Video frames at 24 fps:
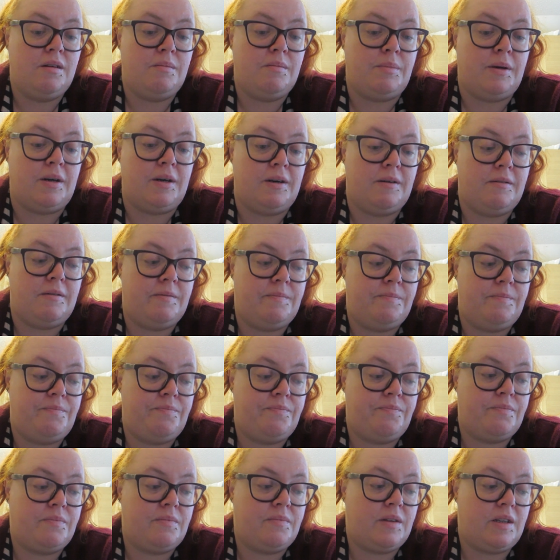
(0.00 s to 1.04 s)
But
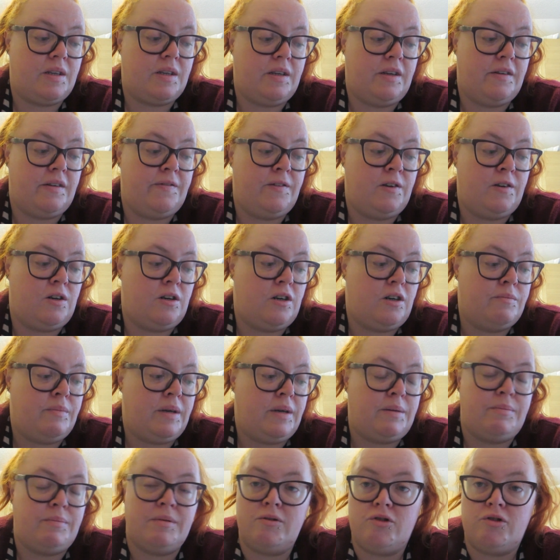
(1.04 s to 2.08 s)
if not, I'll
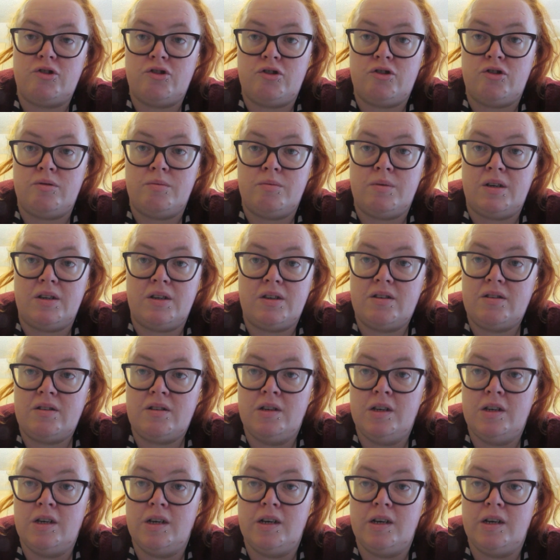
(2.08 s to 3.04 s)
maybe just do nice